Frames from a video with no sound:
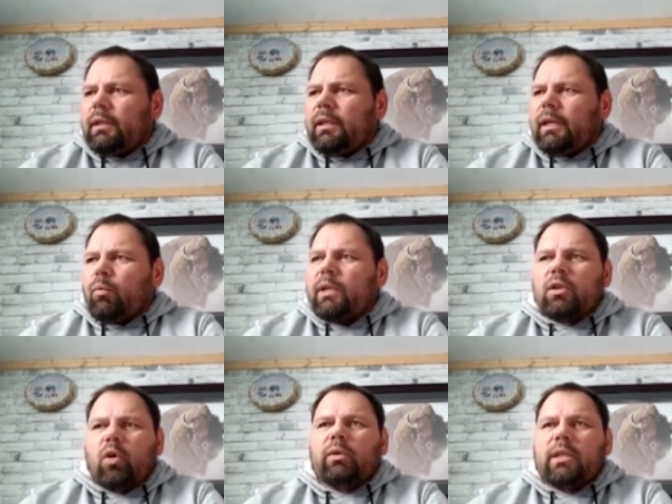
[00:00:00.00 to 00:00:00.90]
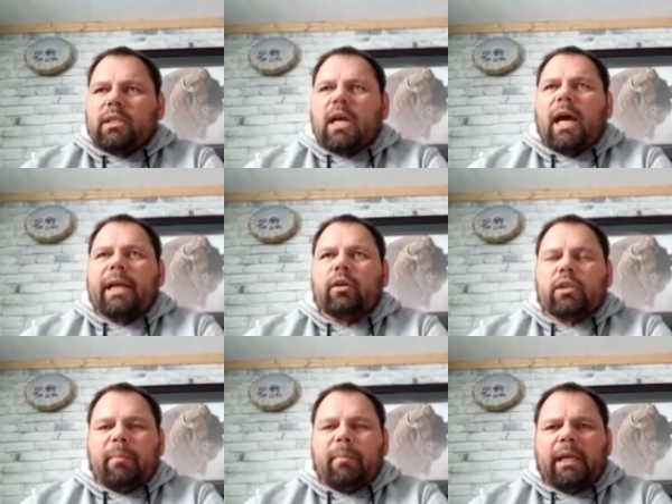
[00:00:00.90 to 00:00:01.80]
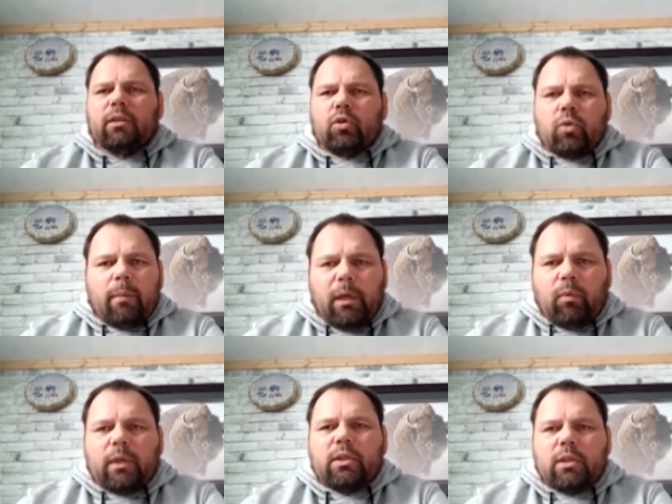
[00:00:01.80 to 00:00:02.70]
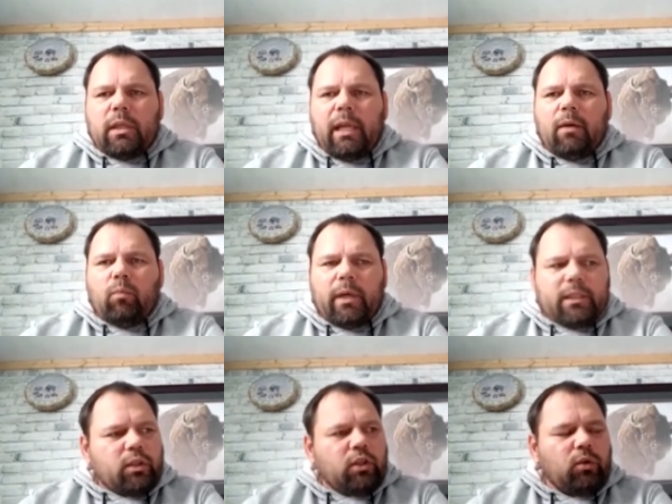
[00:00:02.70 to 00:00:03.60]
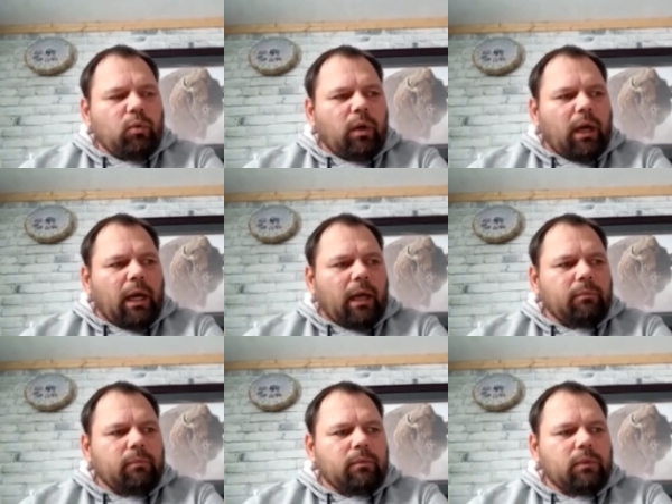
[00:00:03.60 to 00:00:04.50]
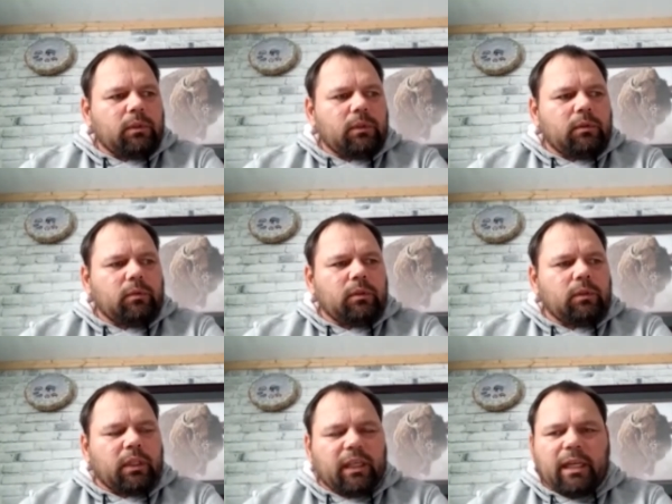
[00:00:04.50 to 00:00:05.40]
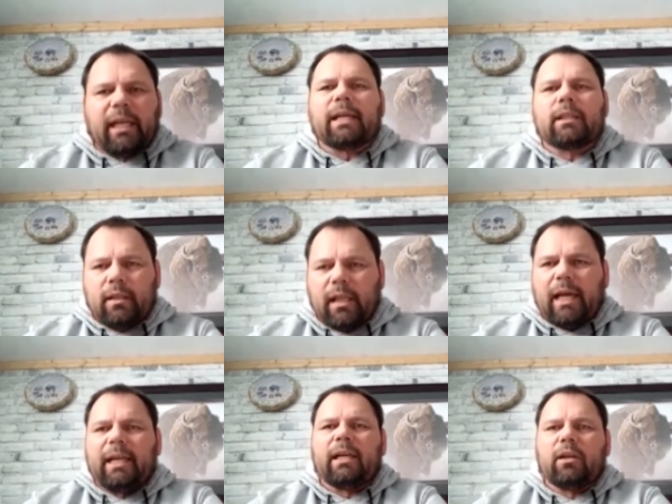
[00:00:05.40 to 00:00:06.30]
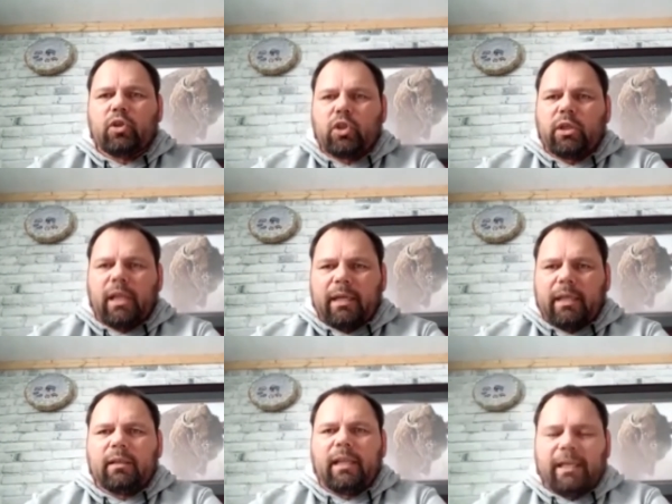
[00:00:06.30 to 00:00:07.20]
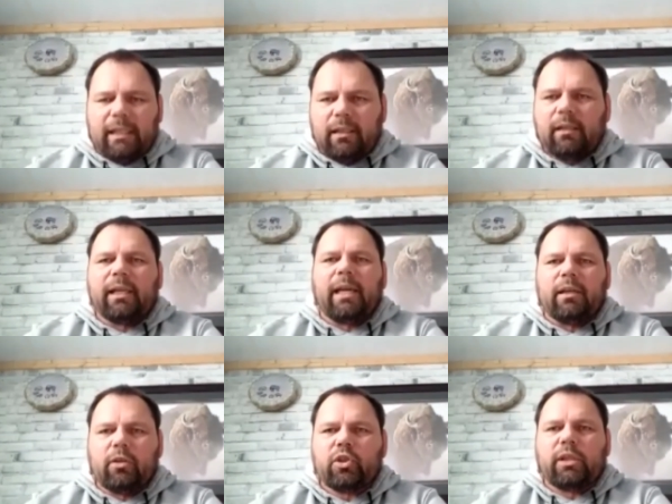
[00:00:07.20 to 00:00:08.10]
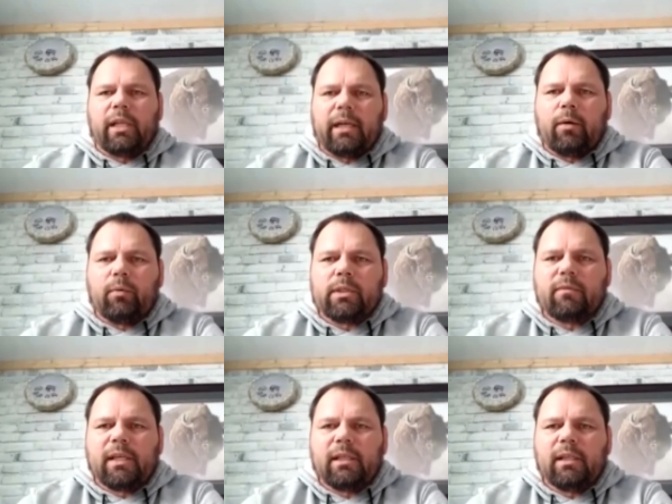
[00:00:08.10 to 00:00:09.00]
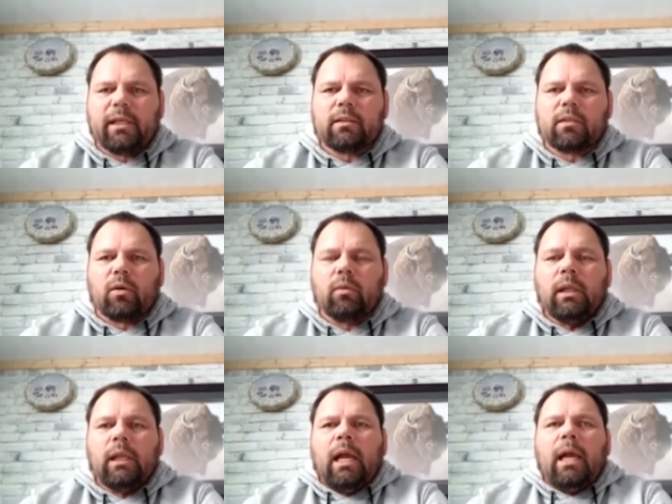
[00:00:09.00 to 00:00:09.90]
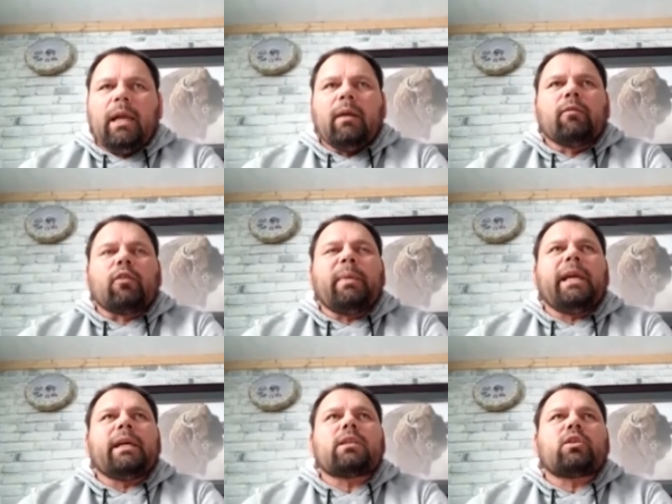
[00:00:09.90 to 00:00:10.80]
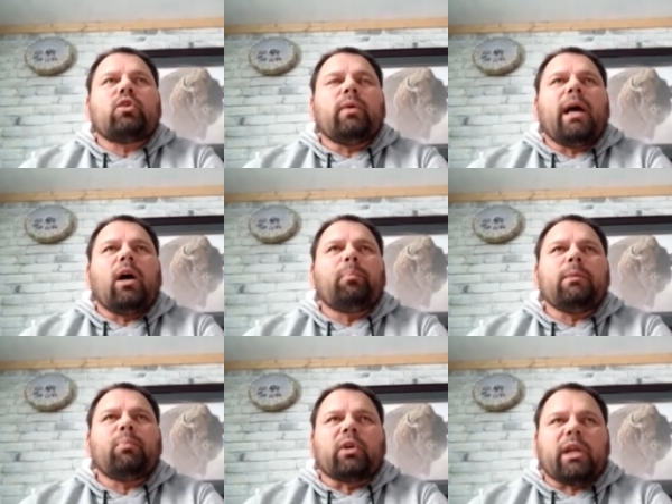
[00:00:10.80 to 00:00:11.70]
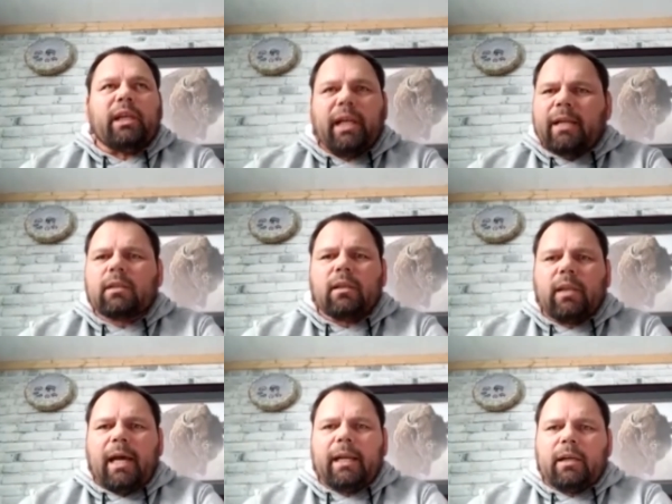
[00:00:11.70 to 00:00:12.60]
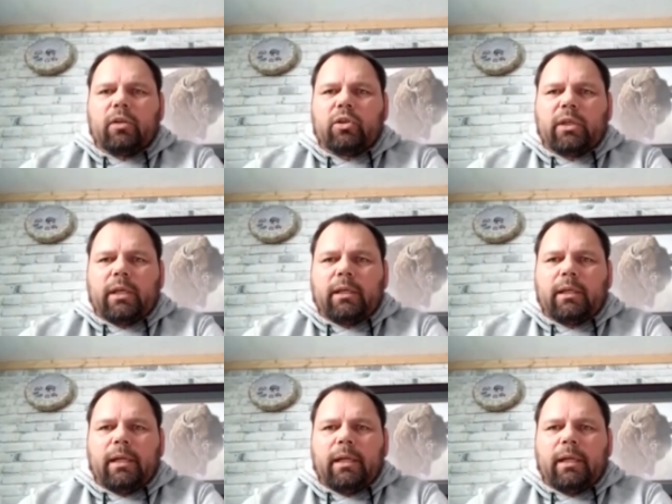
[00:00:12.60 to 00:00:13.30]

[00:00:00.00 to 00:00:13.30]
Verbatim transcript: there was no desire to make a drum. It was it was to uh, to connect to that energy, that that healing energy that I was feeling. So for me, it's to help people connect to that energy, and